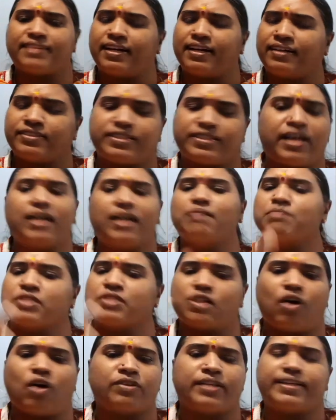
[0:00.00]
the terms
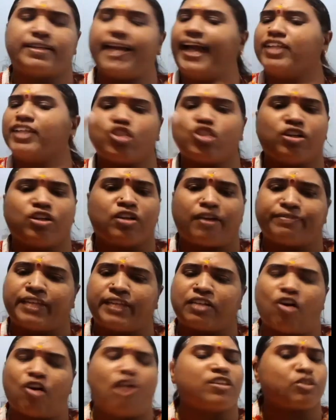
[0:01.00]
or the nature of the
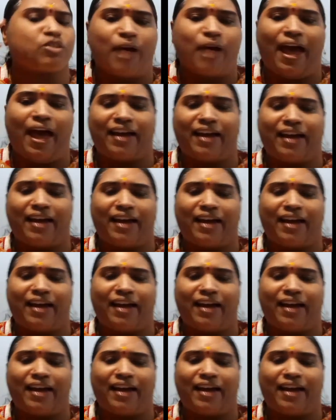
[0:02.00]
contract.
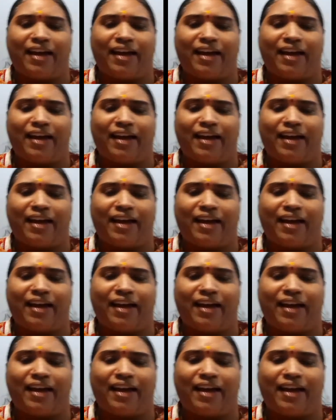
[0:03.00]
He
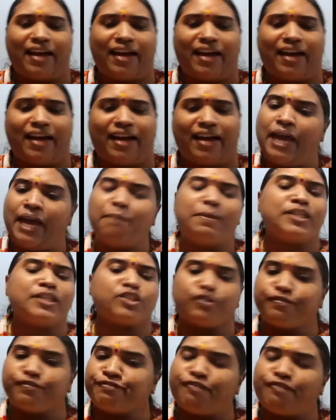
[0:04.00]
may not be able
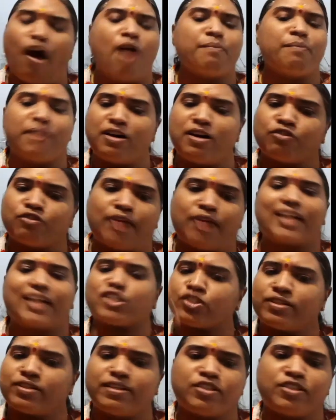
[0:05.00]
to form a
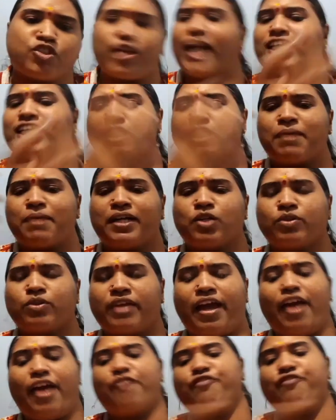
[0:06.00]
rational judgment to the
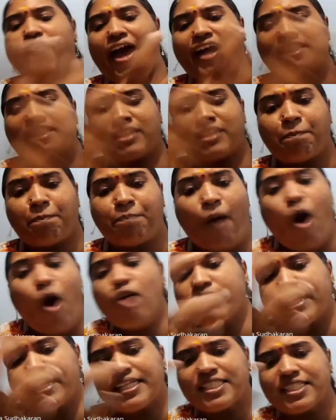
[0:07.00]
effect
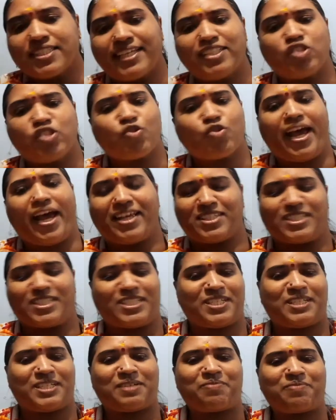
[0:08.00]
upon his
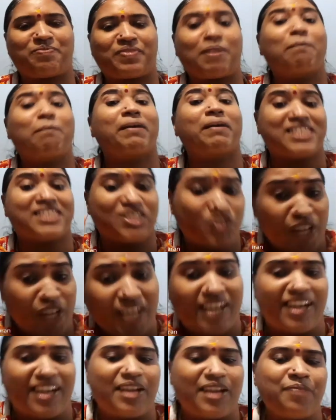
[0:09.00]
interest. But
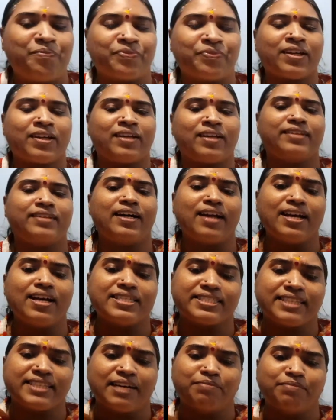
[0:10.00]
still, there are
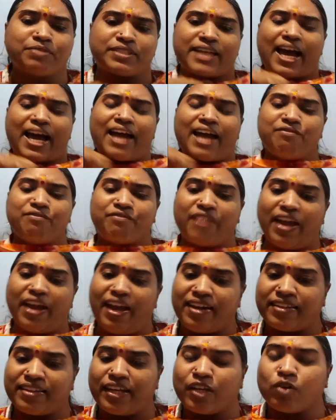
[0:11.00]
some time
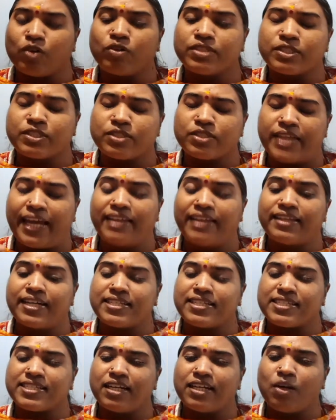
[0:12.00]
where they could say that
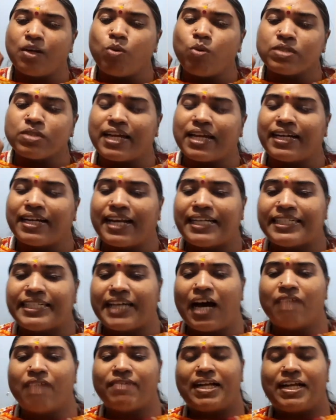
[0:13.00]
is lucid
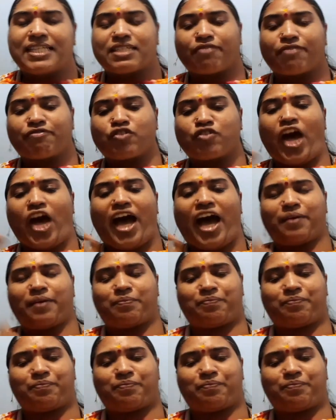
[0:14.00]
intervals of time.